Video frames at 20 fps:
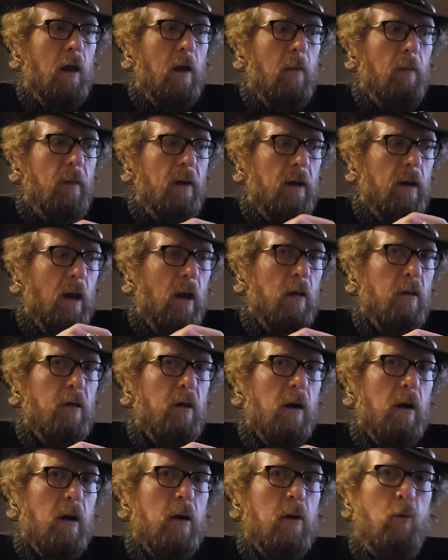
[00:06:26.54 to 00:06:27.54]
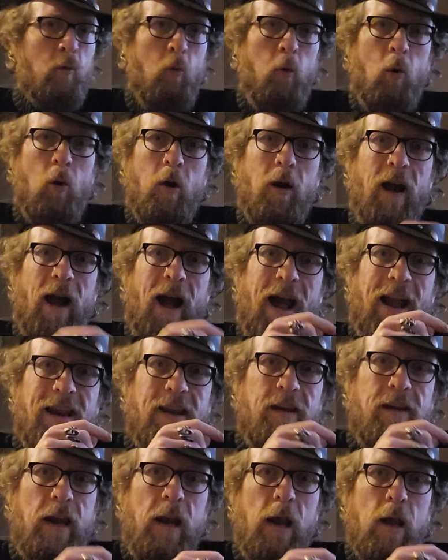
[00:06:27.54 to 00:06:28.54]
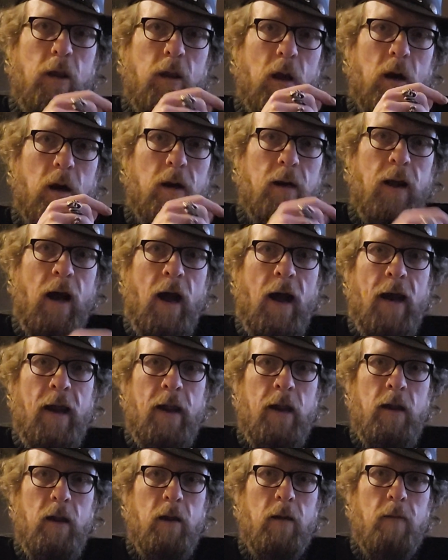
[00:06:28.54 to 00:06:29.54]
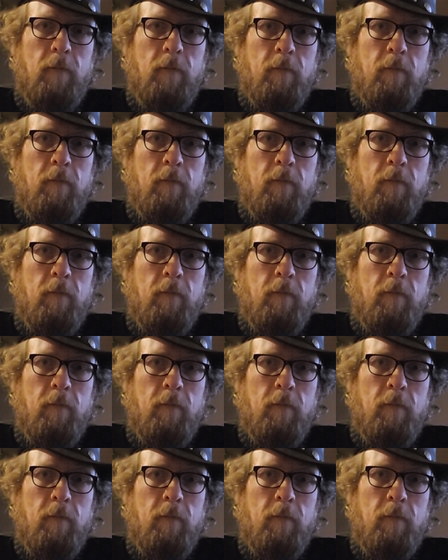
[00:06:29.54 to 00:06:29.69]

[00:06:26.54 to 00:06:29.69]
because their core ideas are dying,